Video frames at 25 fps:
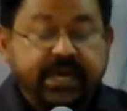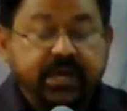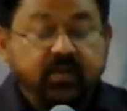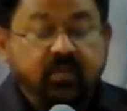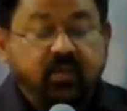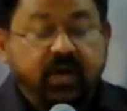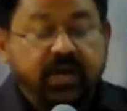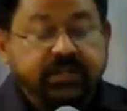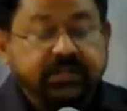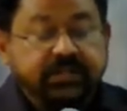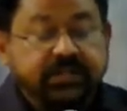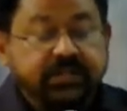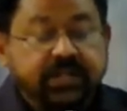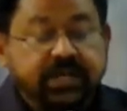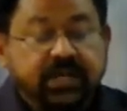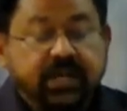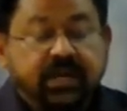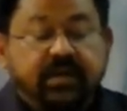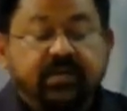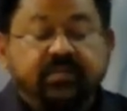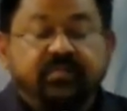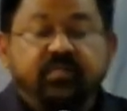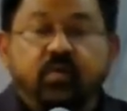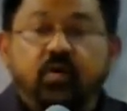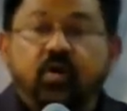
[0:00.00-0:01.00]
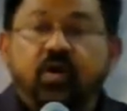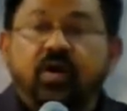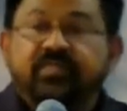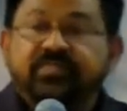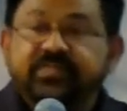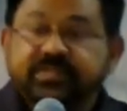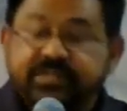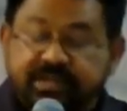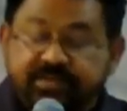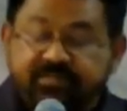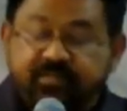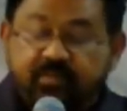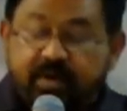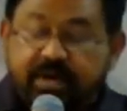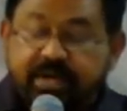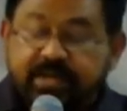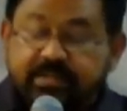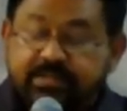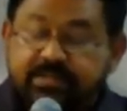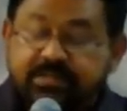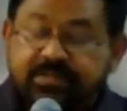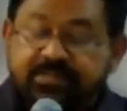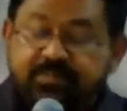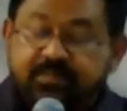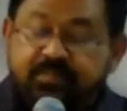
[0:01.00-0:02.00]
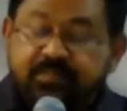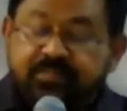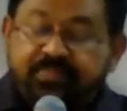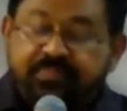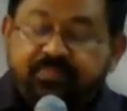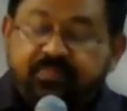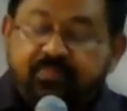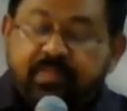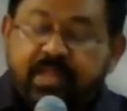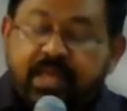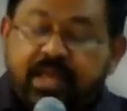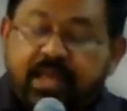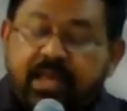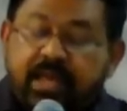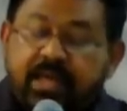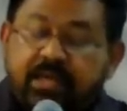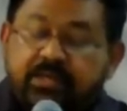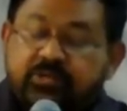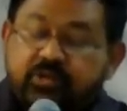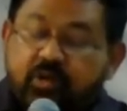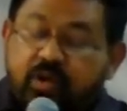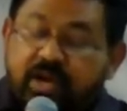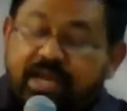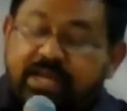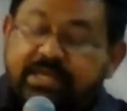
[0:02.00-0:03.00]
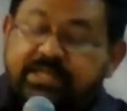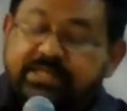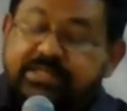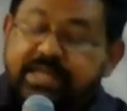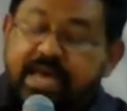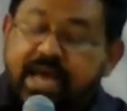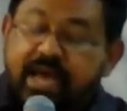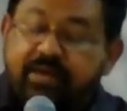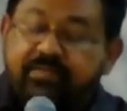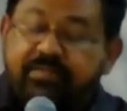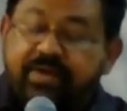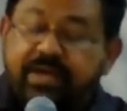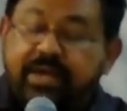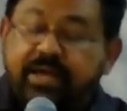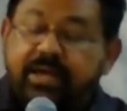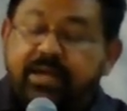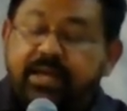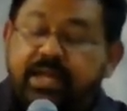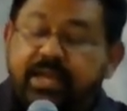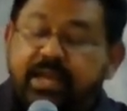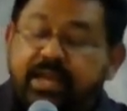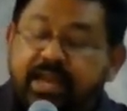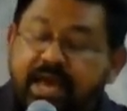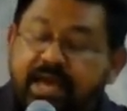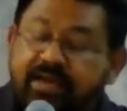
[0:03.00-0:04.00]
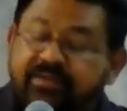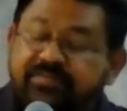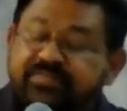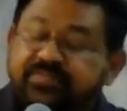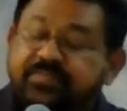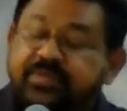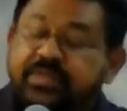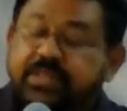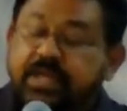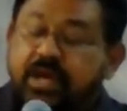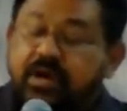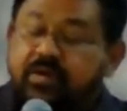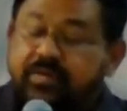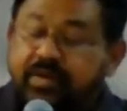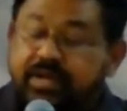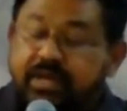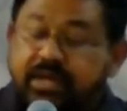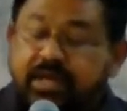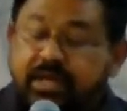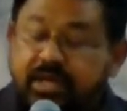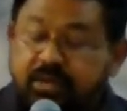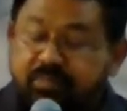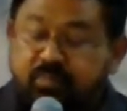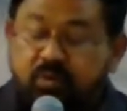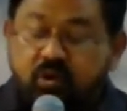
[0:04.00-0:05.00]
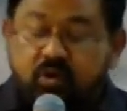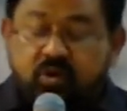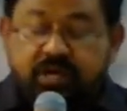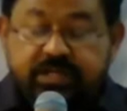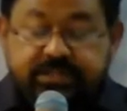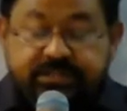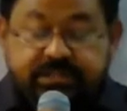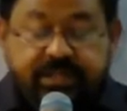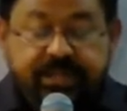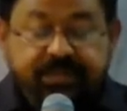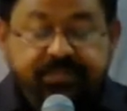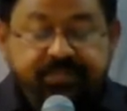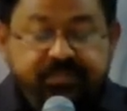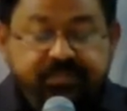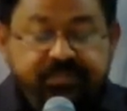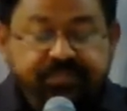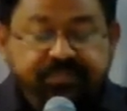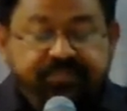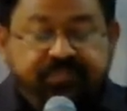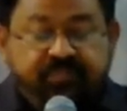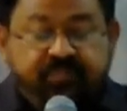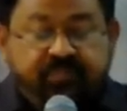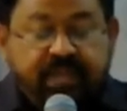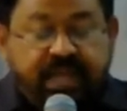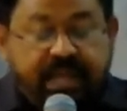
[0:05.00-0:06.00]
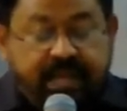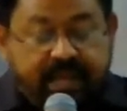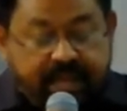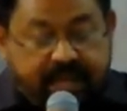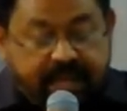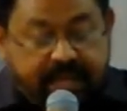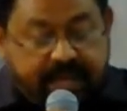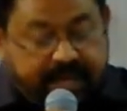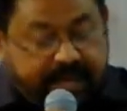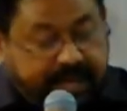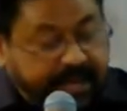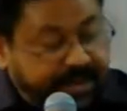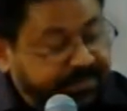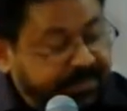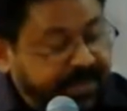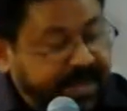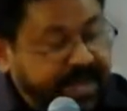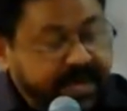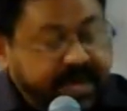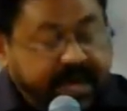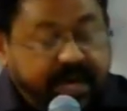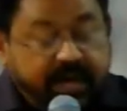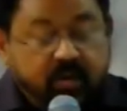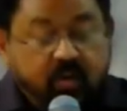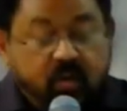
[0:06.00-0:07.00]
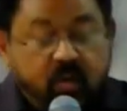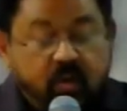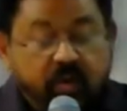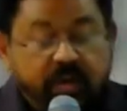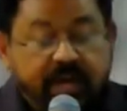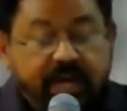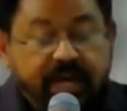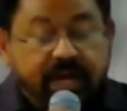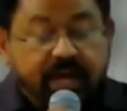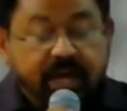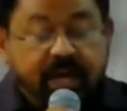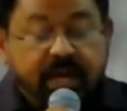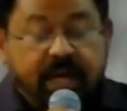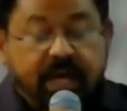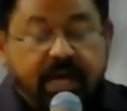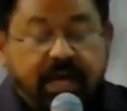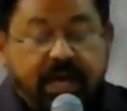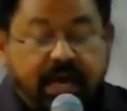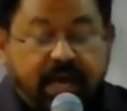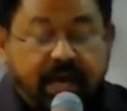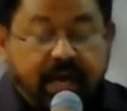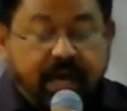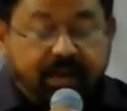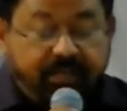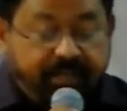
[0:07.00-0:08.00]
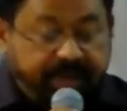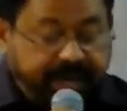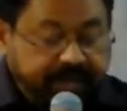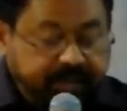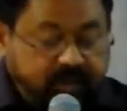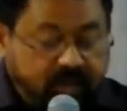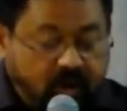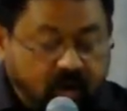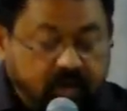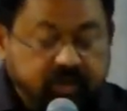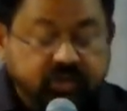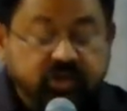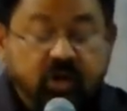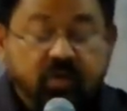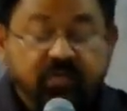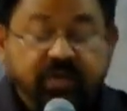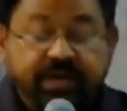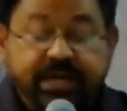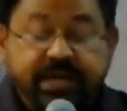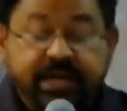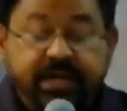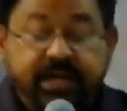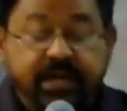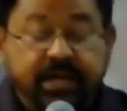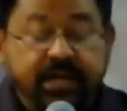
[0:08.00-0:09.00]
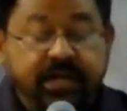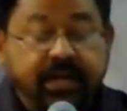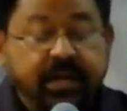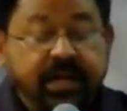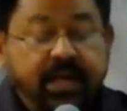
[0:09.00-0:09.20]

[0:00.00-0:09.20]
was full of sinfulness. So let us have a life without a hypocrisy. Let me conclude uh, my thoughts over here.